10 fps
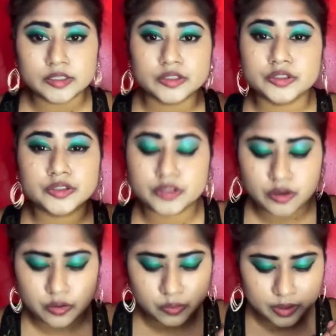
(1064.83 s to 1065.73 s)

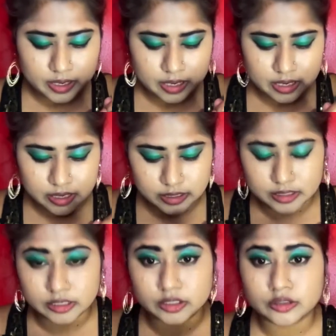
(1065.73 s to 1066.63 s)
so it
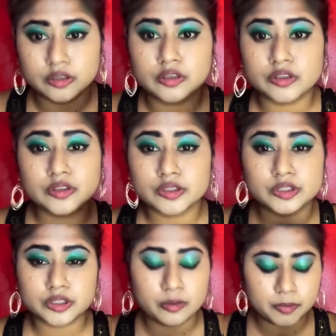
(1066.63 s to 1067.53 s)
can
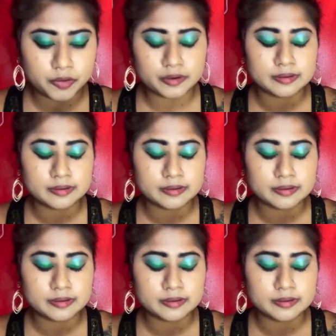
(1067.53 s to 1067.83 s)
show more,